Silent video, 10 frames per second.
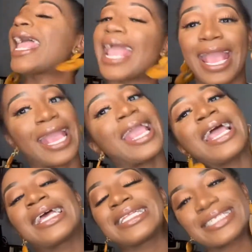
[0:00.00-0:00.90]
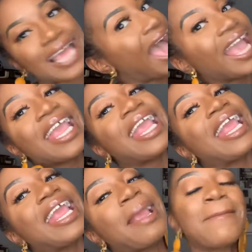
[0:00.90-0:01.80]
a
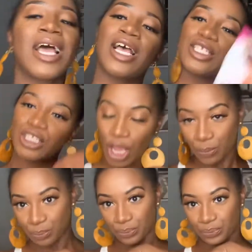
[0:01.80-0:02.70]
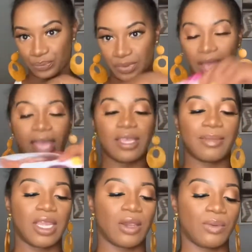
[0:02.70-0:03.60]
time so I am
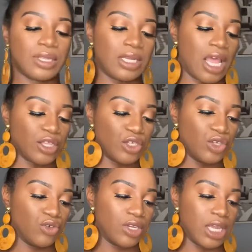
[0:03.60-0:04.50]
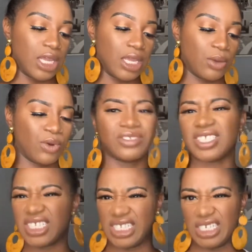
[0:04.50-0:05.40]
here with another unit. Well,
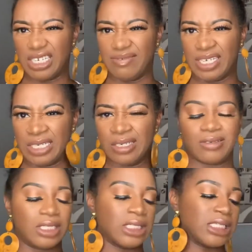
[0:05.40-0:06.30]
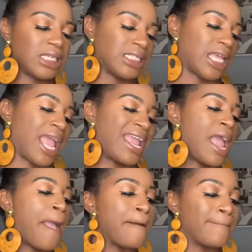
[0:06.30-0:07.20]
this isn't even a unit. This is a
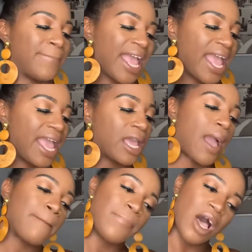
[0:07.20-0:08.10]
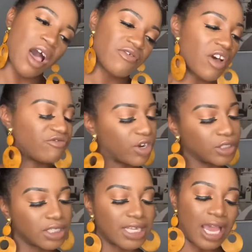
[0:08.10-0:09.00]
Bang Puff
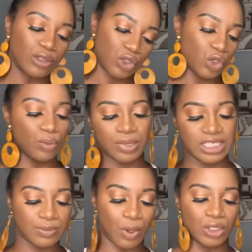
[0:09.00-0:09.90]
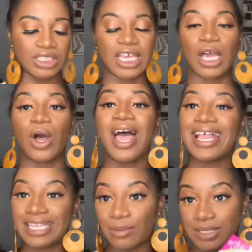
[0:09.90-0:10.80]
Versatile two-piece ponytail
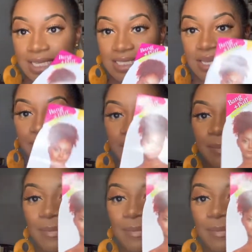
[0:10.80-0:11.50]
that was sent to me